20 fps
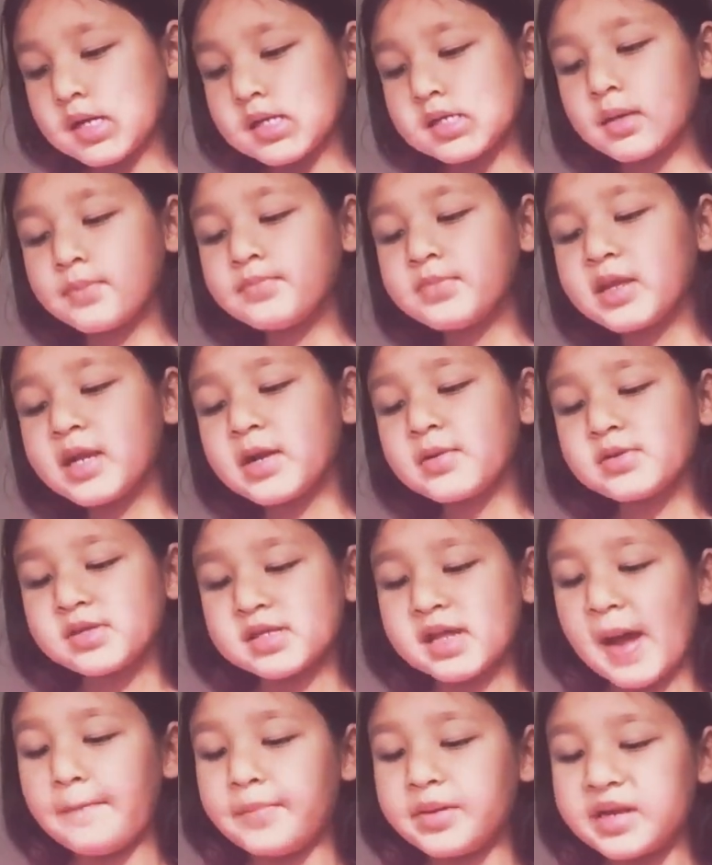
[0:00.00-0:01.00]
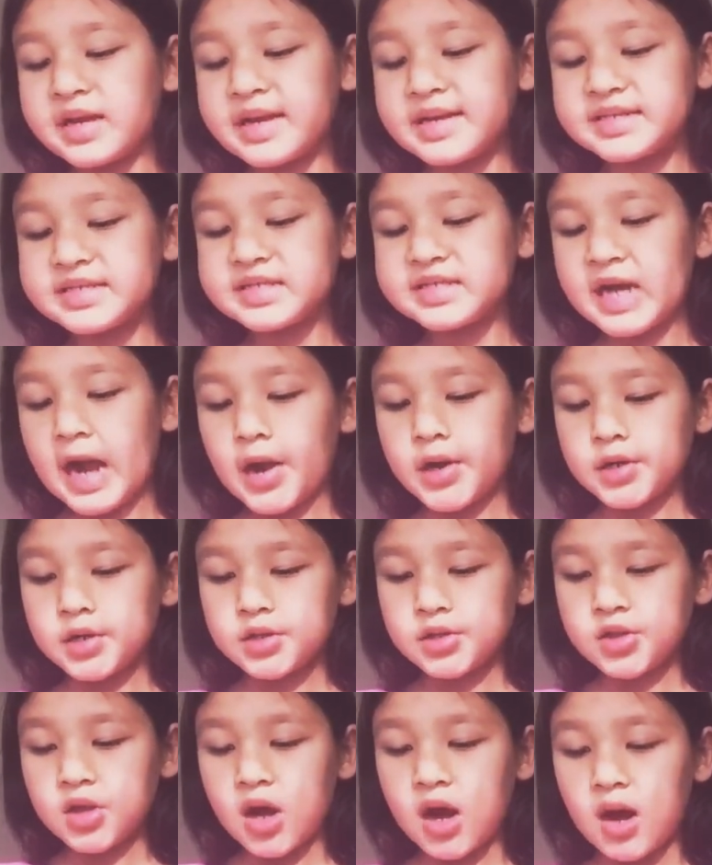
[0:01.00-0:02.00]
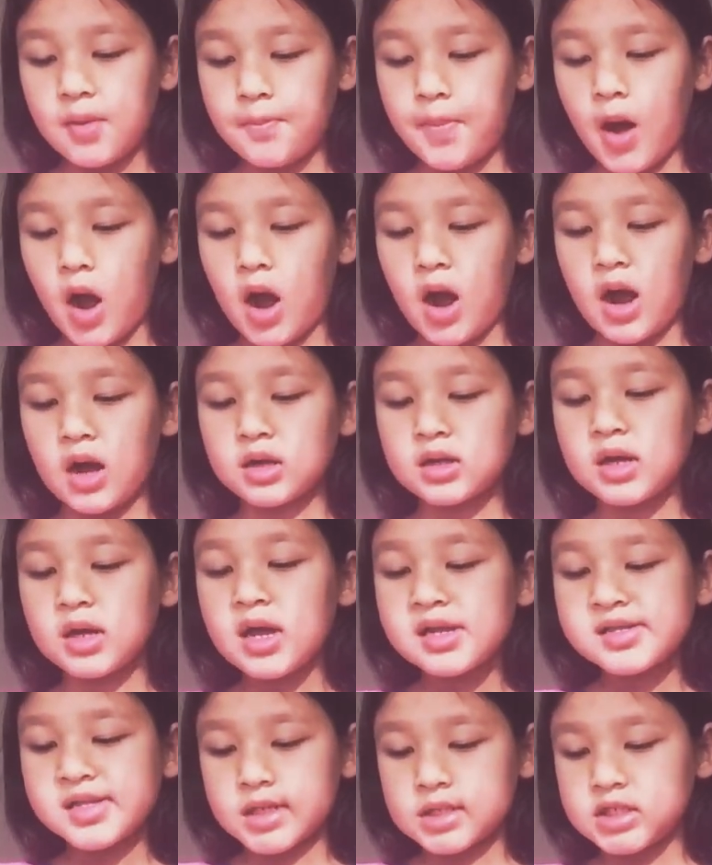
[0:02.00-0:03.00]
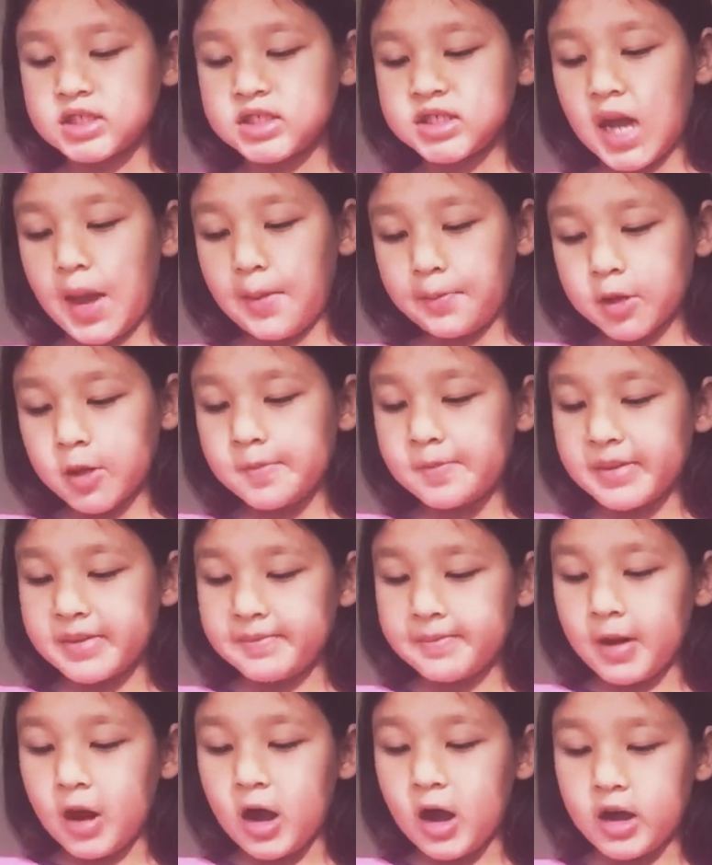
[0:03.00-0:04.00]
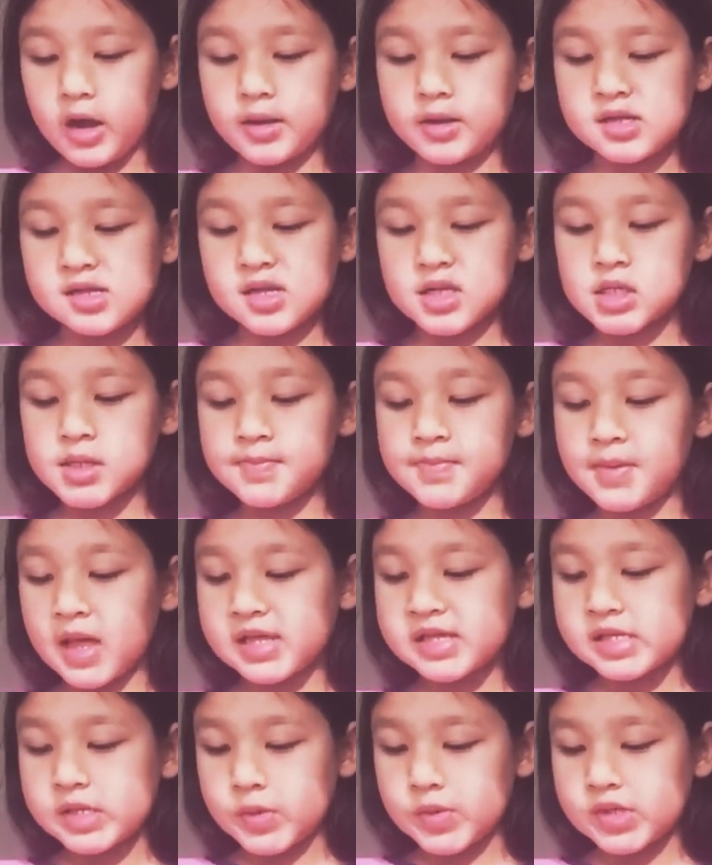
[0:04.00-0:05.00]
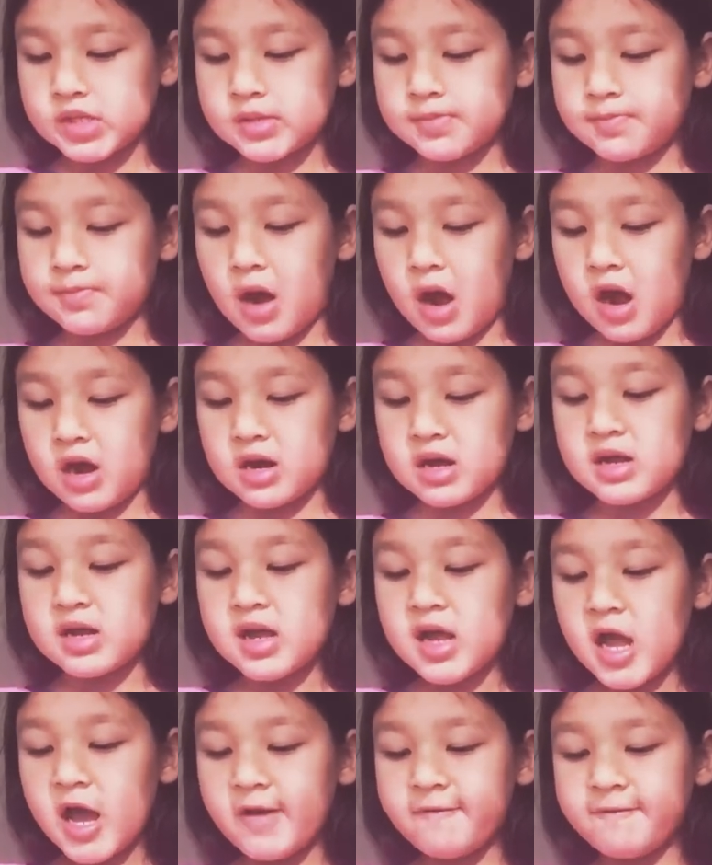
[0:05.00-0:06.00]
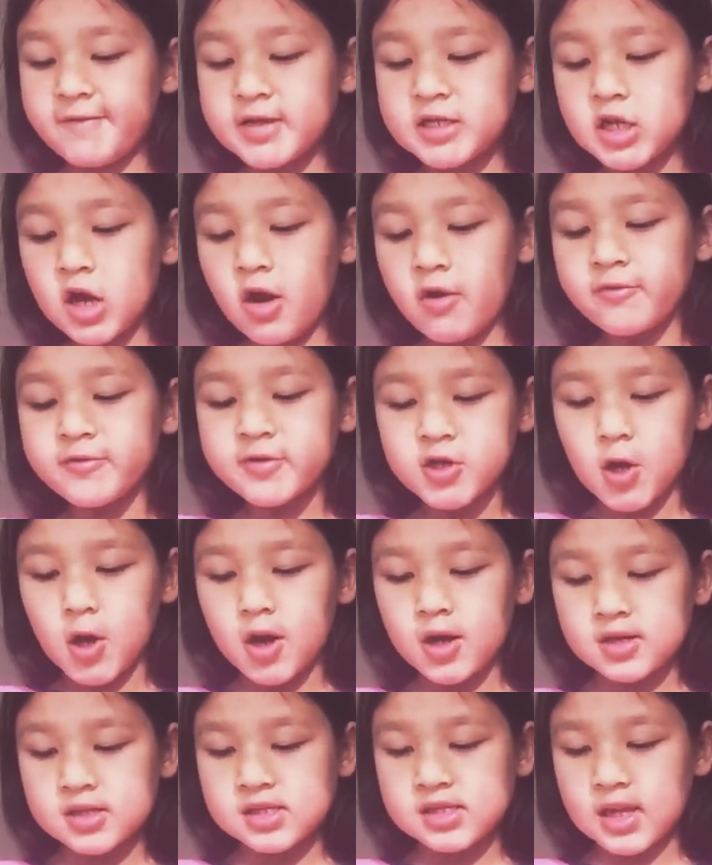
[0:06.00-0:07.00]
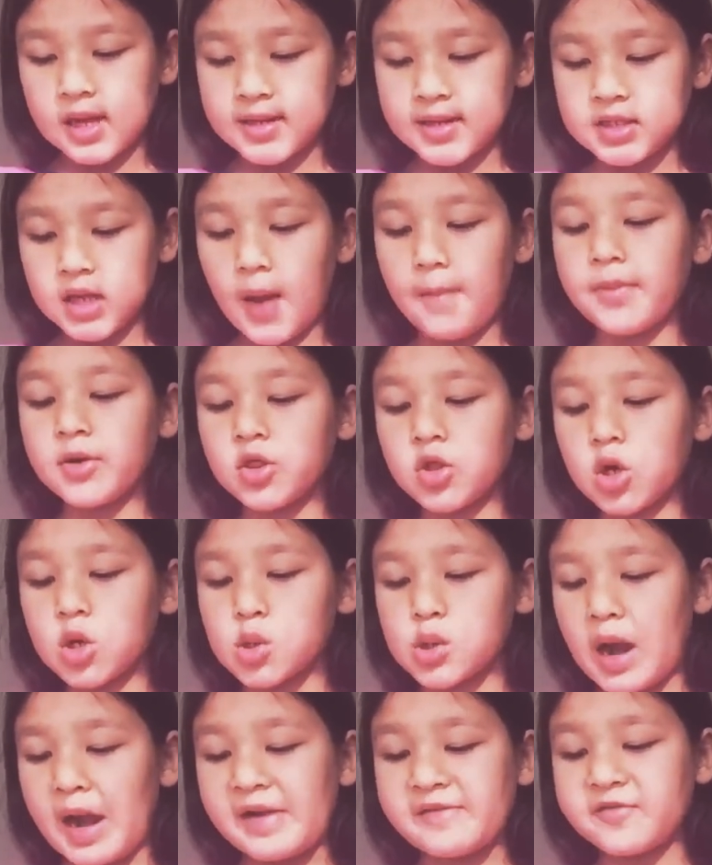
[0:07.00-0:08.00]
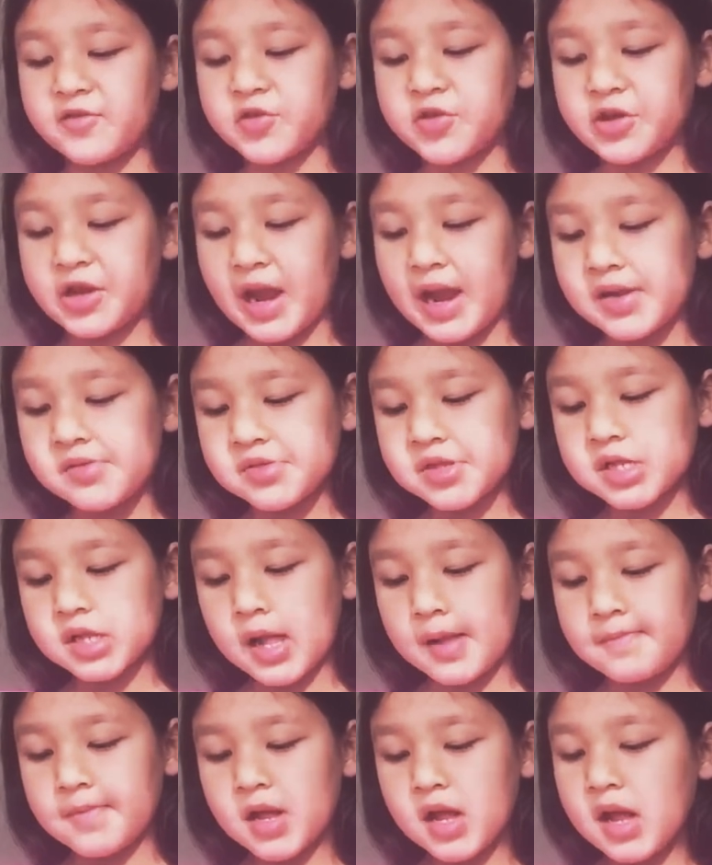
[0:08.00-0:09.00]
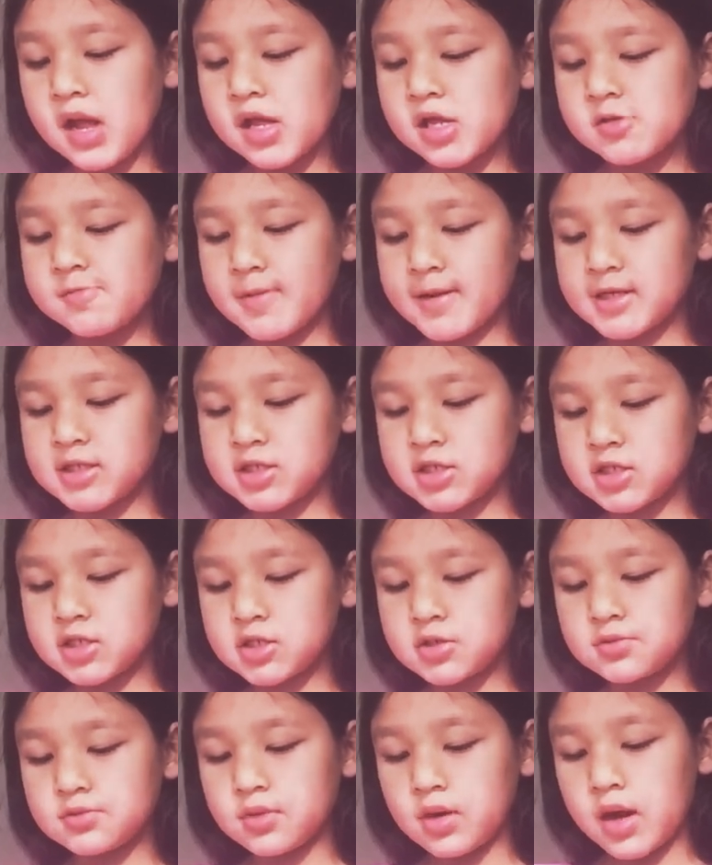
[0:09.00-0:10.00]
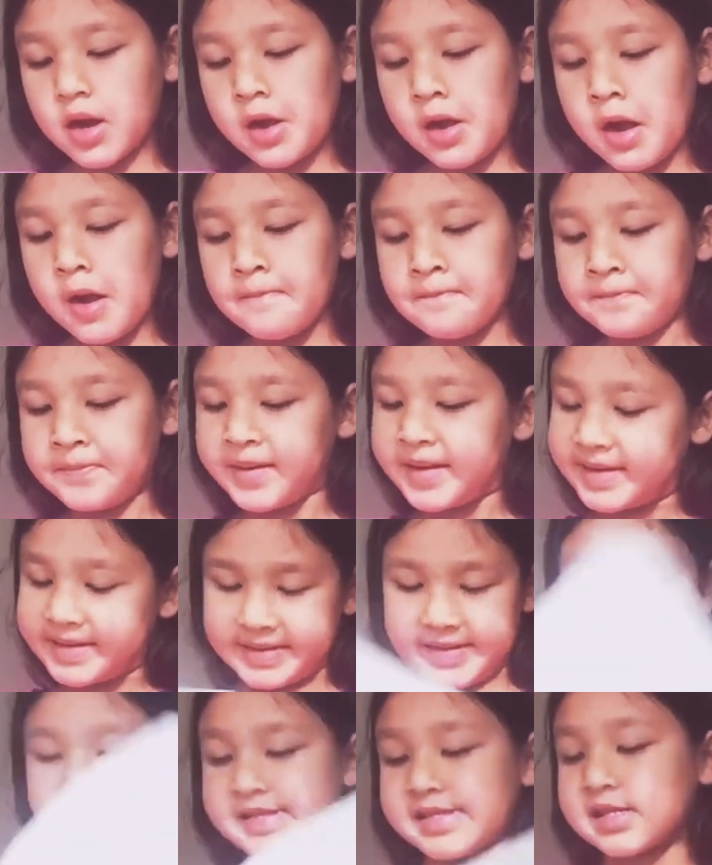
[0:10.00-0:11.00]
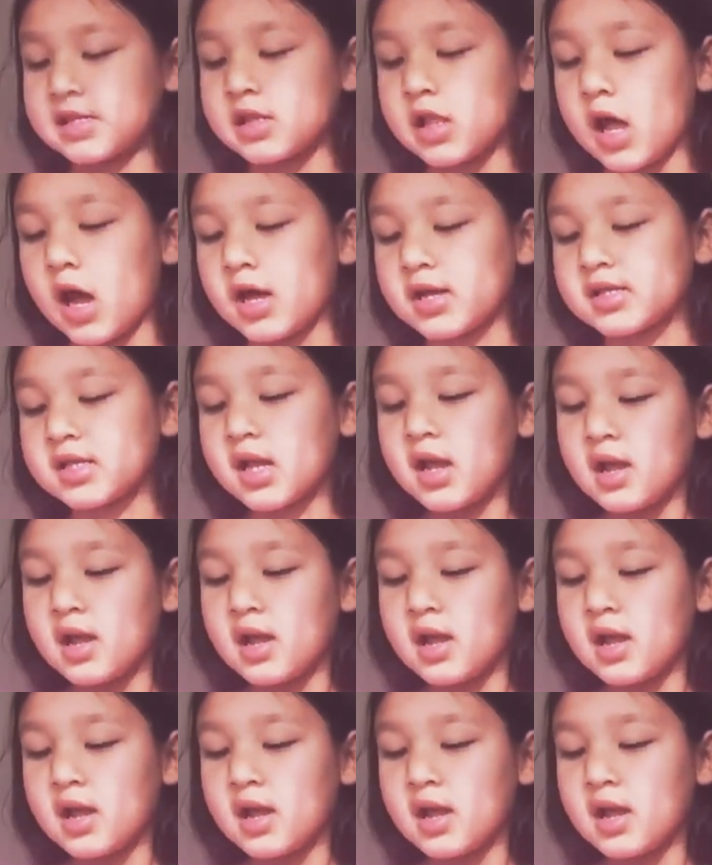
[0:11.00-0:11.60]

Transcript: Something was happening down in the park. Such a yap could be heard, such a blusterous bark. A fidget of dogs lined up on the grass for the Kennels Club special obedience class.